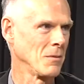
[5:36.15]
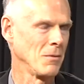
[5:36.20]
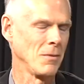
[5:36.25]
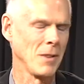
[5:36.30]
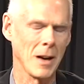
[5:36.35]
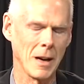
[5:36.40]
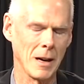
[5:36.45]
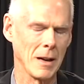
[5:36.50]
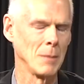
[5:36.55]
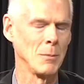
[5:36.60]

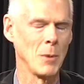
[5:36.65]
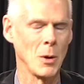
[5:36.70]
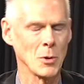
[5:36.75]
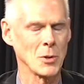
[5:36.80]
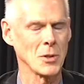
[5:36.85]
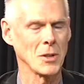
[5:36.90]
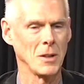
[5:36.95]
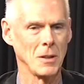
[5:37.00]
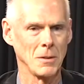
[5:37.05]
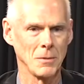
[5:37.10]
very
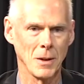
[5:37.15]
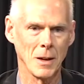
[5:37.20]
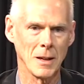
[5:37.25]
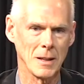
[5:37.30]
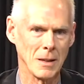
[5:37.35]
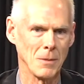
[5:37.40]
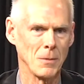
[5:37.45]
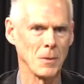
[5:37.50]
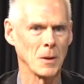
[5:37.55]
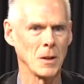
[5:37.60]
emotional,
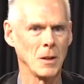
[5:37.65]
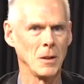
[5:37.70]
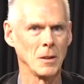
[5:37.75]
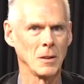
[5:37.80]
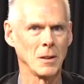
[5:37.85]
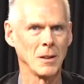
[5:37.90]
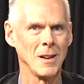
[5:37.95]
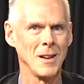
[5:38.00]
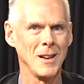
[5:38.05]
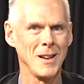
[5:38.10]
very
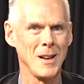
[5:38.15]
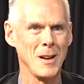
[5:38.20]
difficult,